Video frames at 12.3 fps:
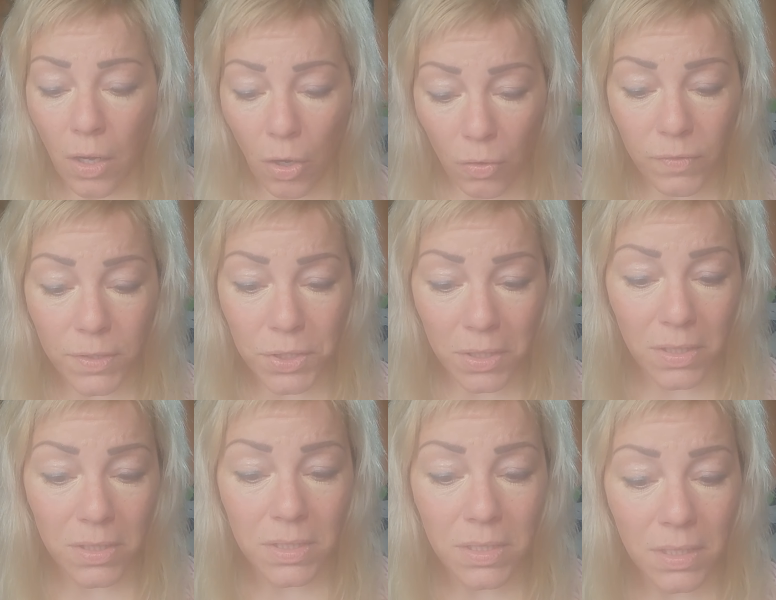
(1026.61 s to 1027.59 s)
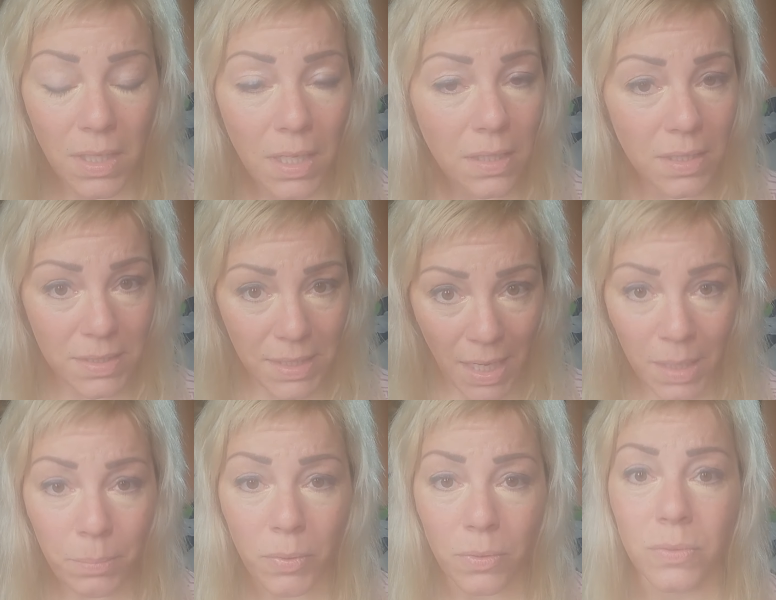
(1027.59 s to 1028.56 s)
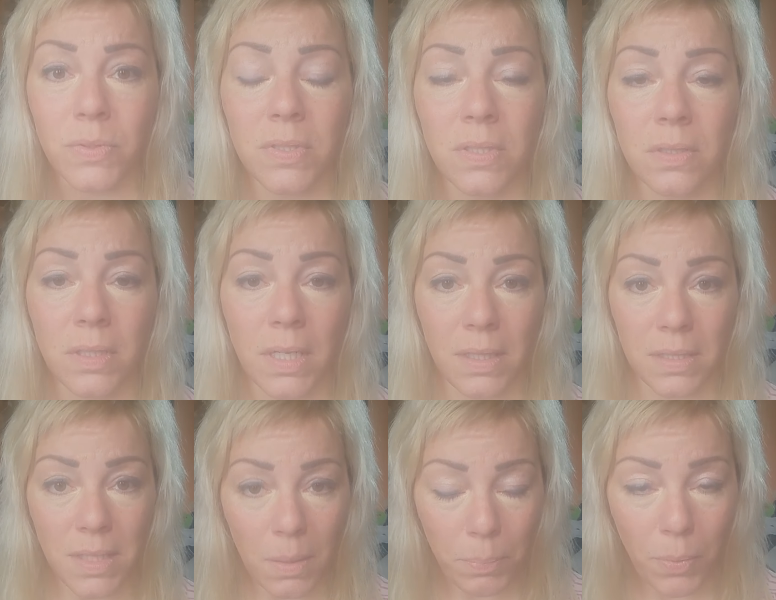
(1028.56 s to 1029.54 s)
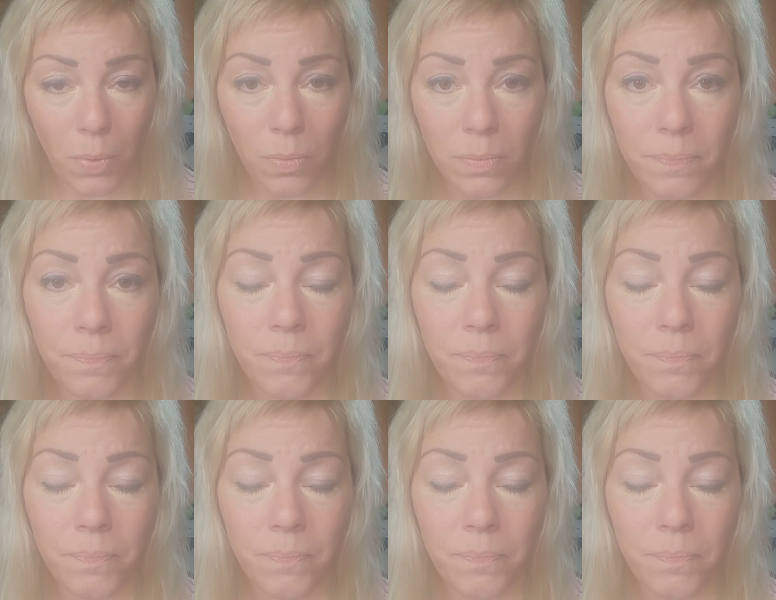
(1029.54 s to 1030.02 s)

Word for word: overturned the tables in the temple.